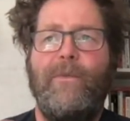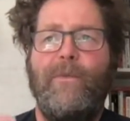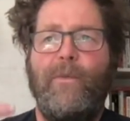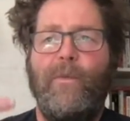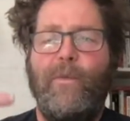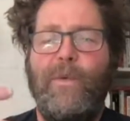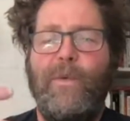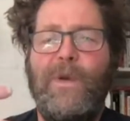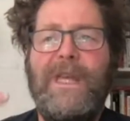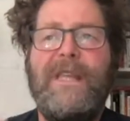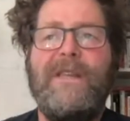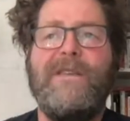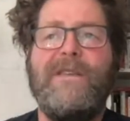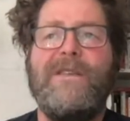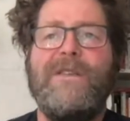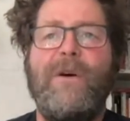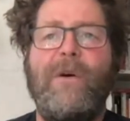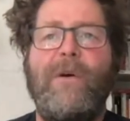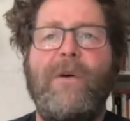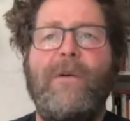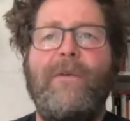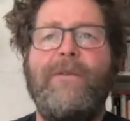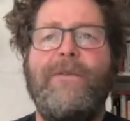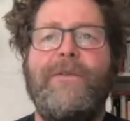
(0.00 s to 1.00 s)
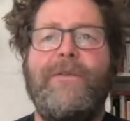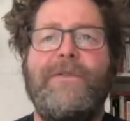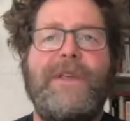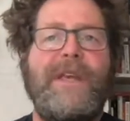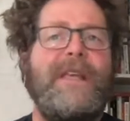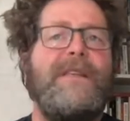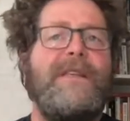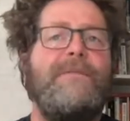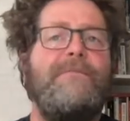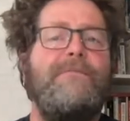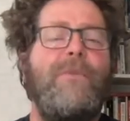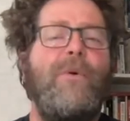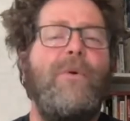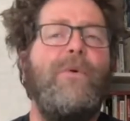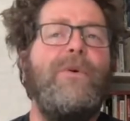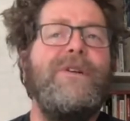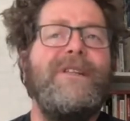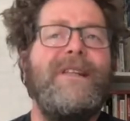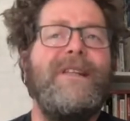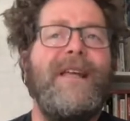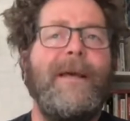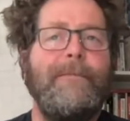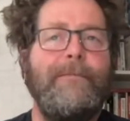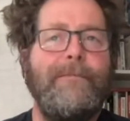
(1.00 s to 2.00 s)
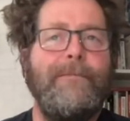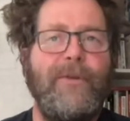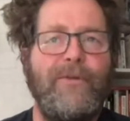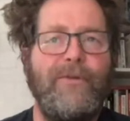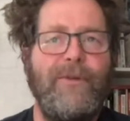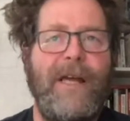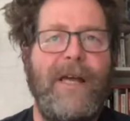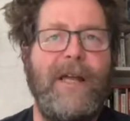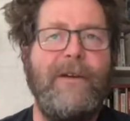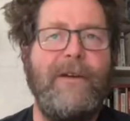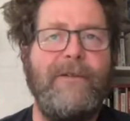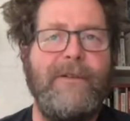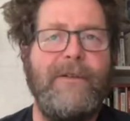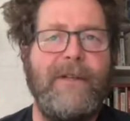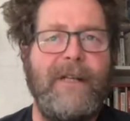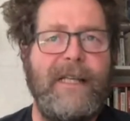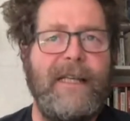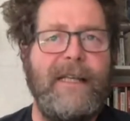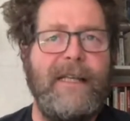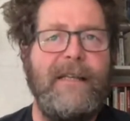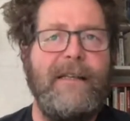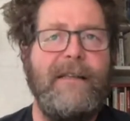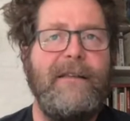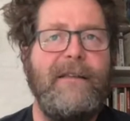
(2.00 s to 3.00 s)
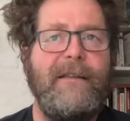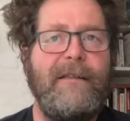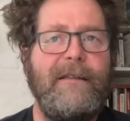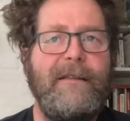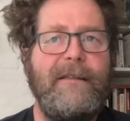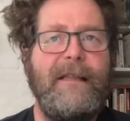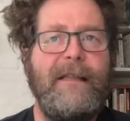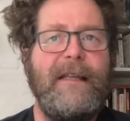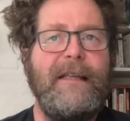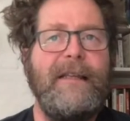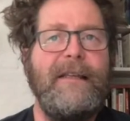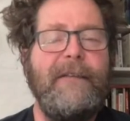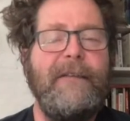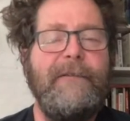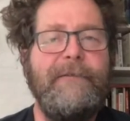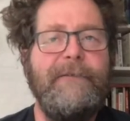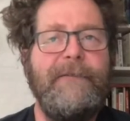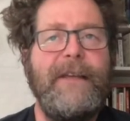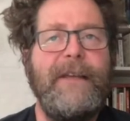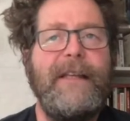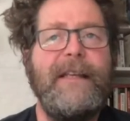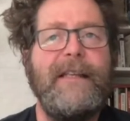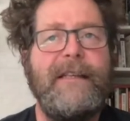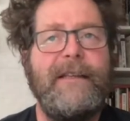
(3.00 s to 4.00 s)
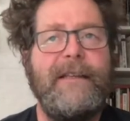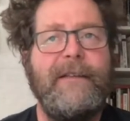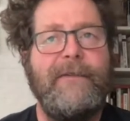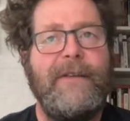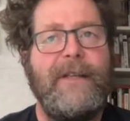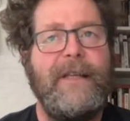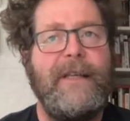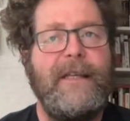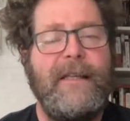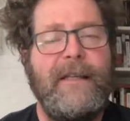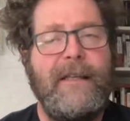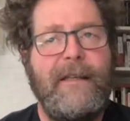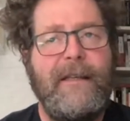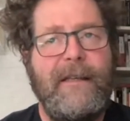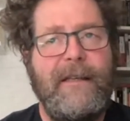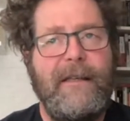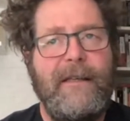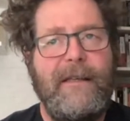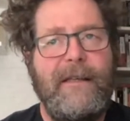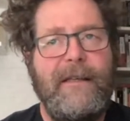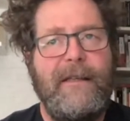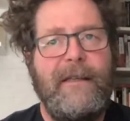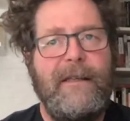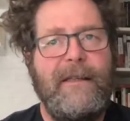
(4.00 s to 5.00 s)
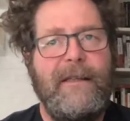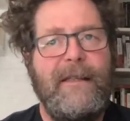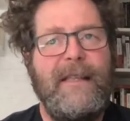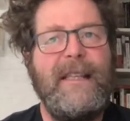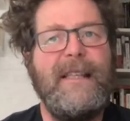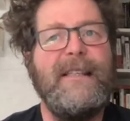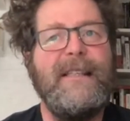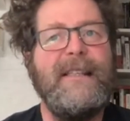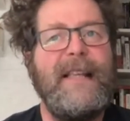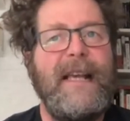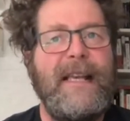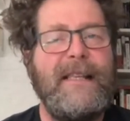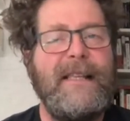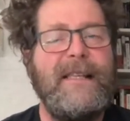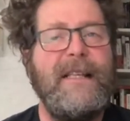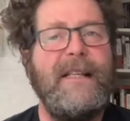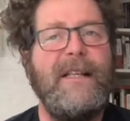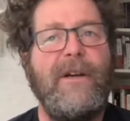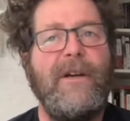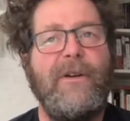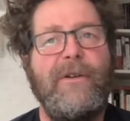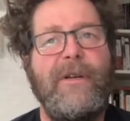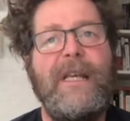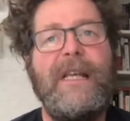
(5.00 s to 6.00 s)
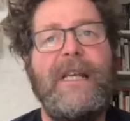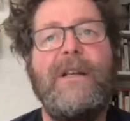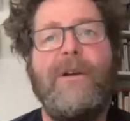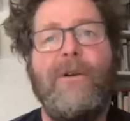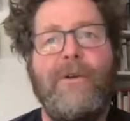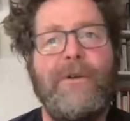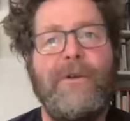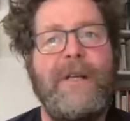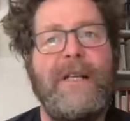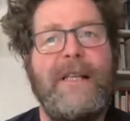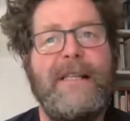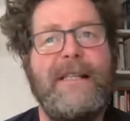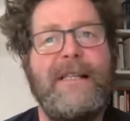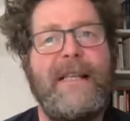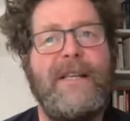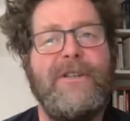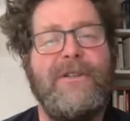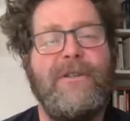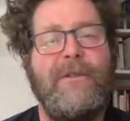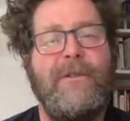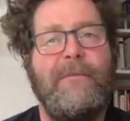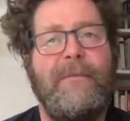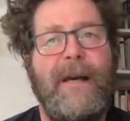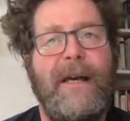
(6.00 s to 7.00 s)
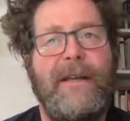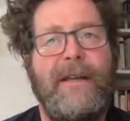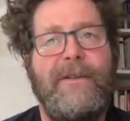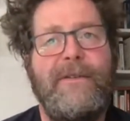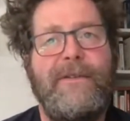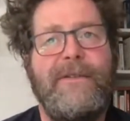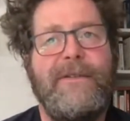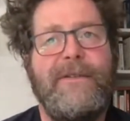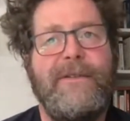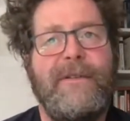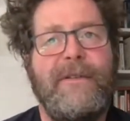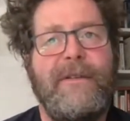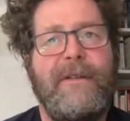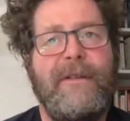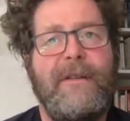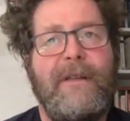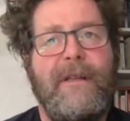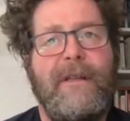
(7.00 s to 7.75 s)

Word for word: we solve things more temporarily than definitively these days in our in organizational matters.